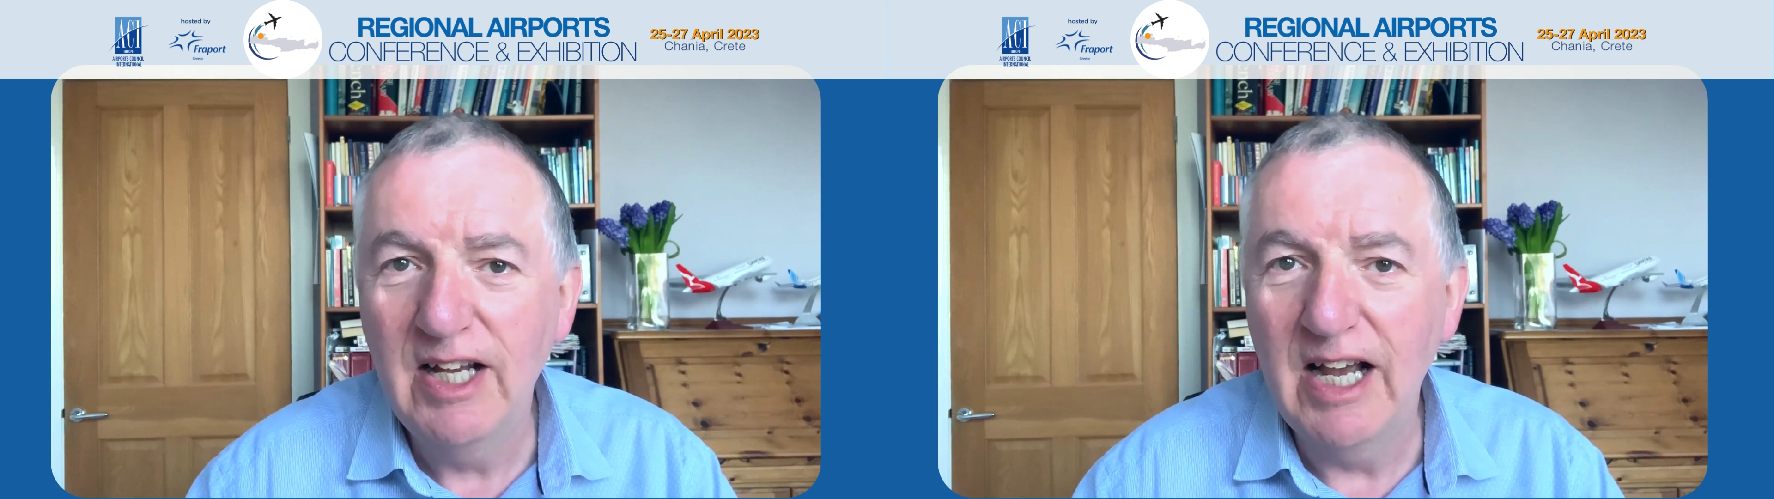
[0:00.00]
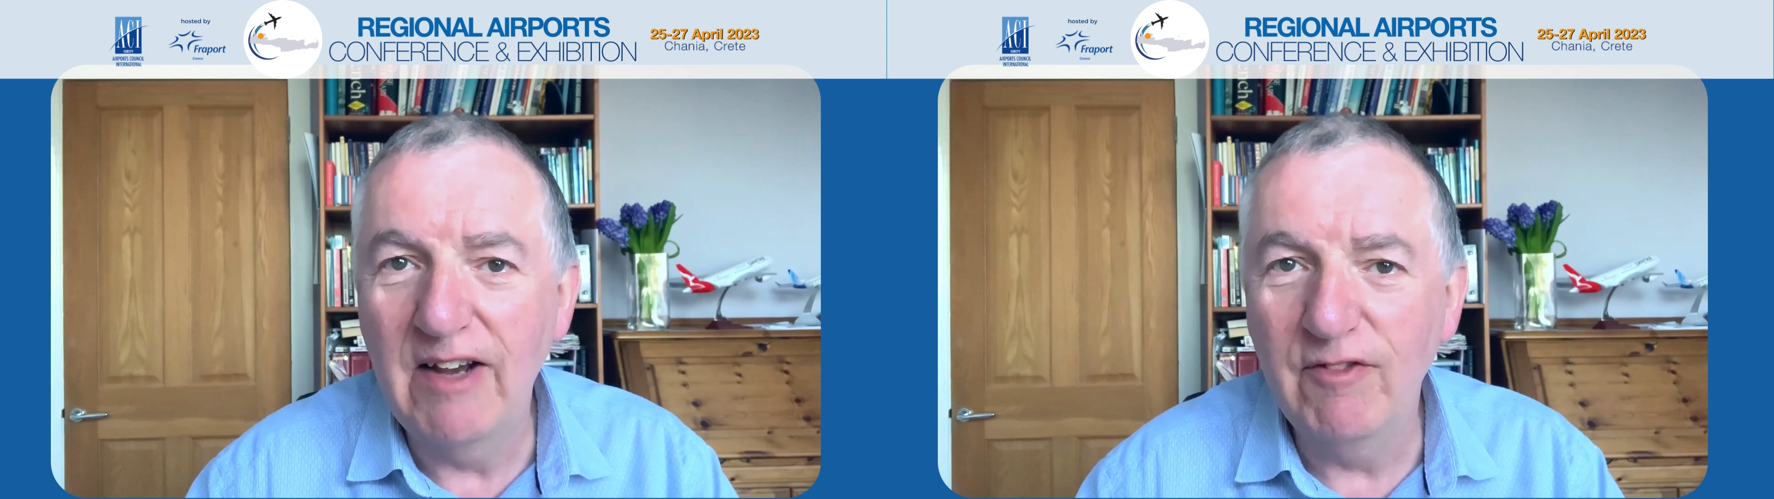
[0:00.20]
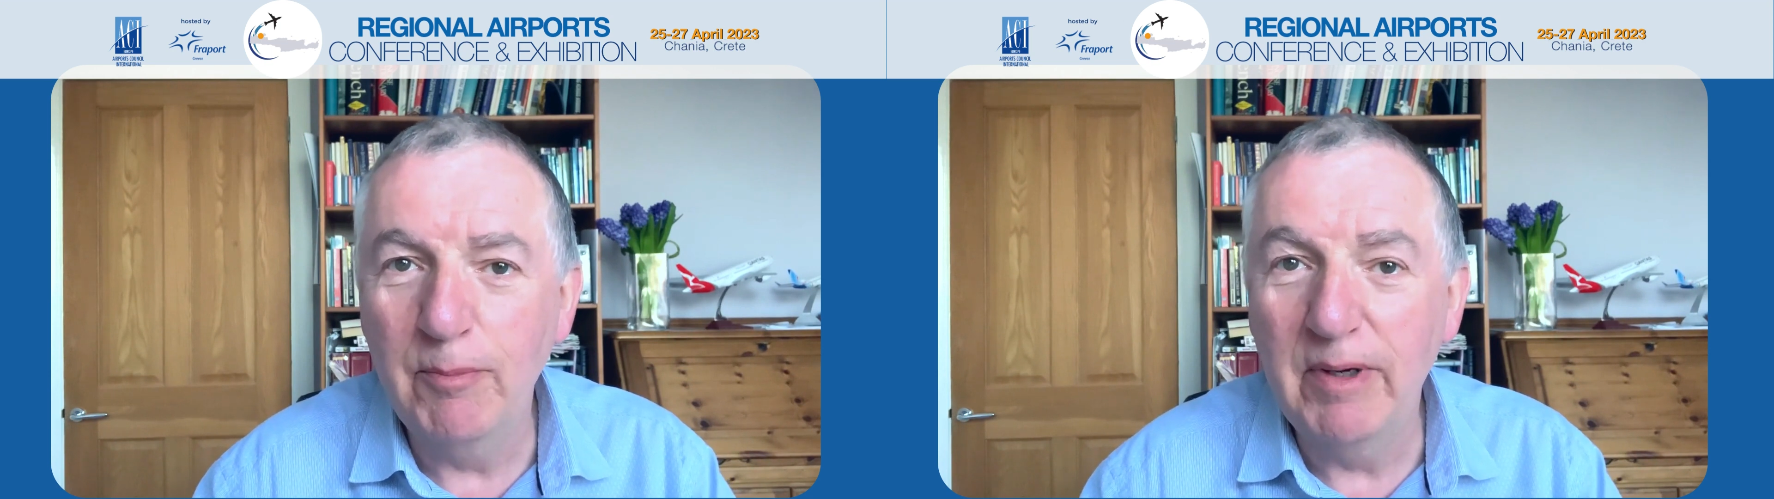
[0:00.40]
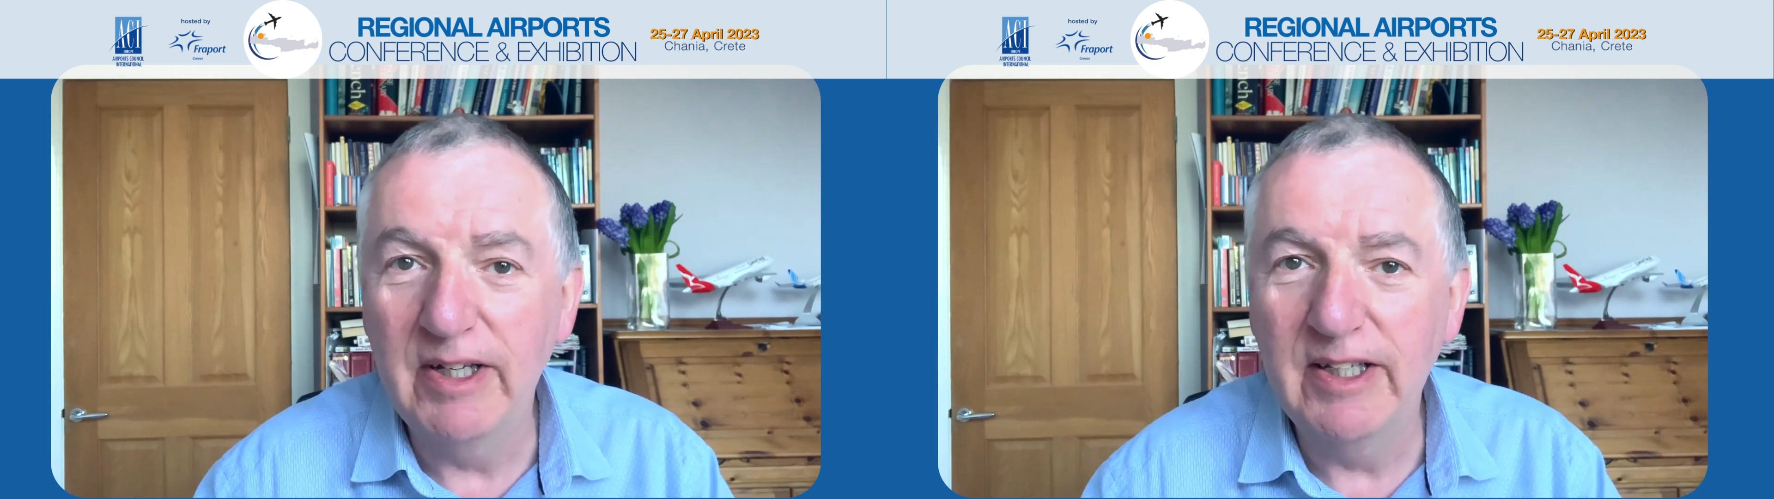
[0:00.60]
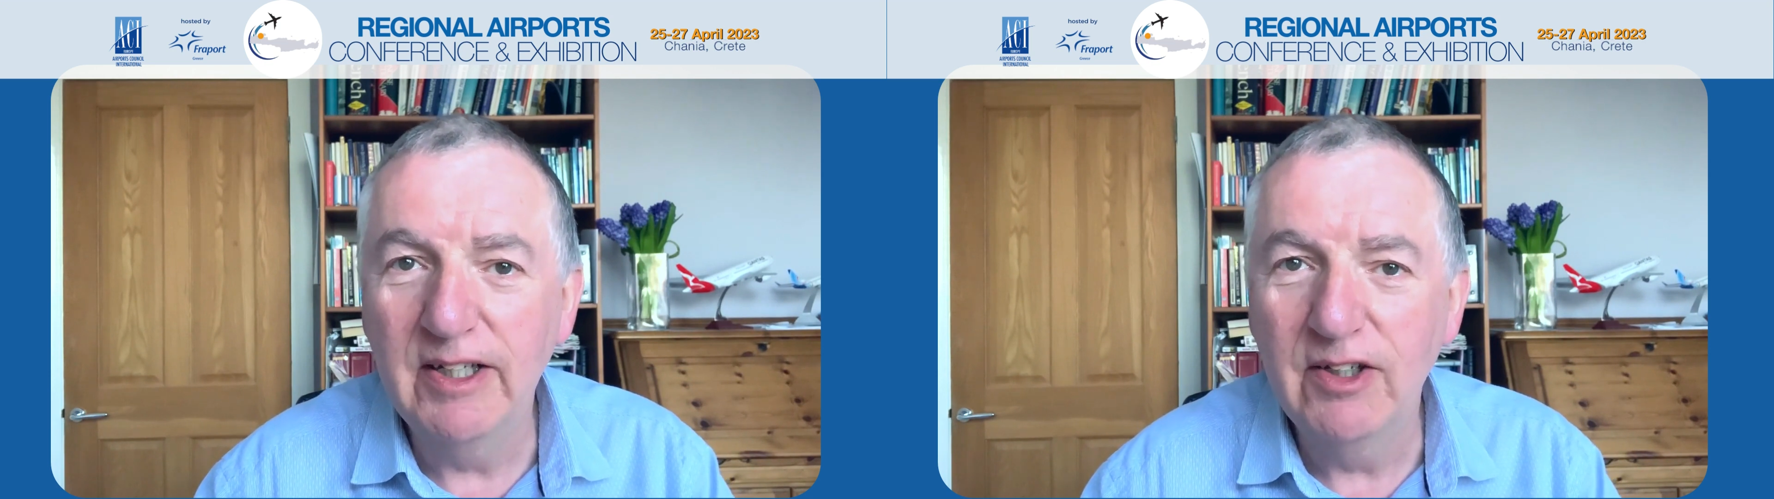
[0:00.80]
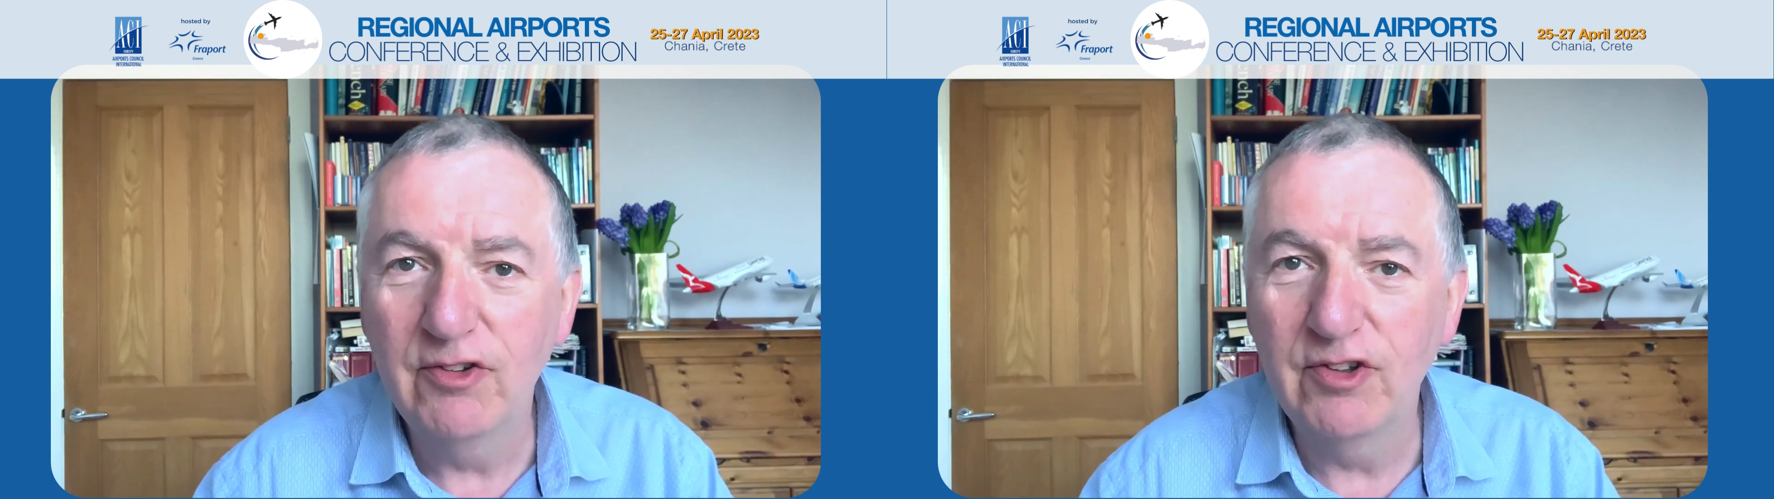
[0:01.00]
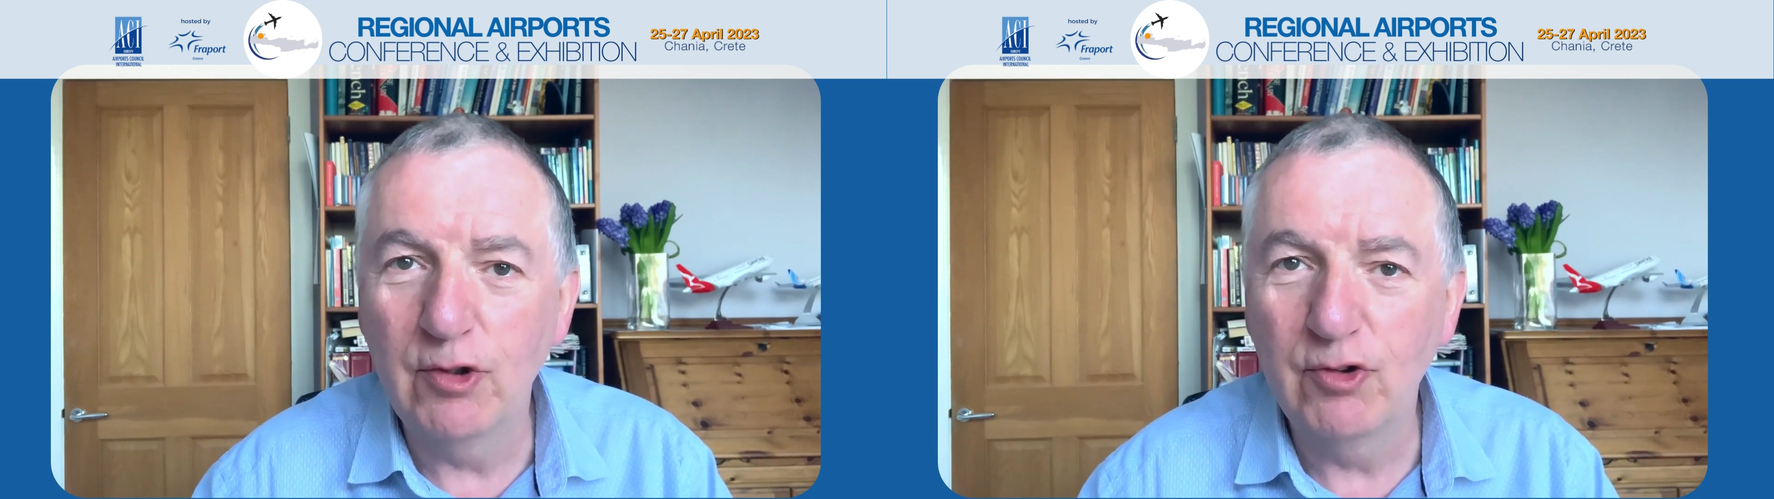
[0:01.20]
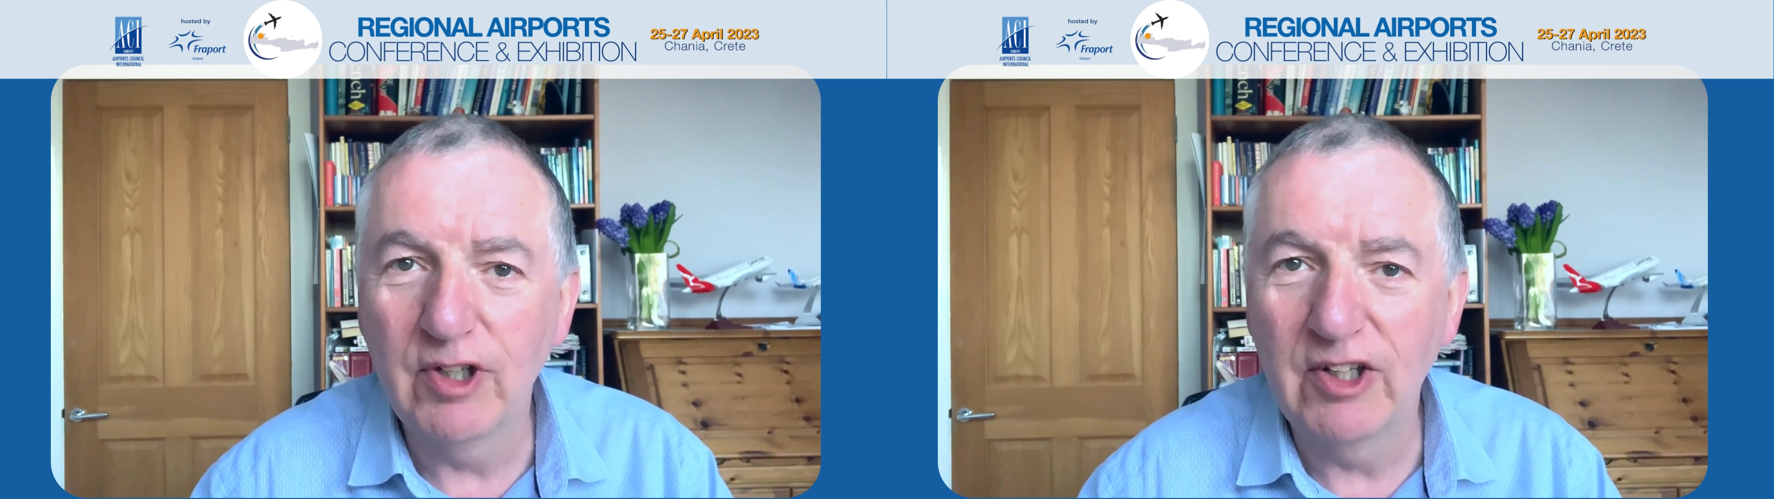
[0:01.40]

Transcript: at the many social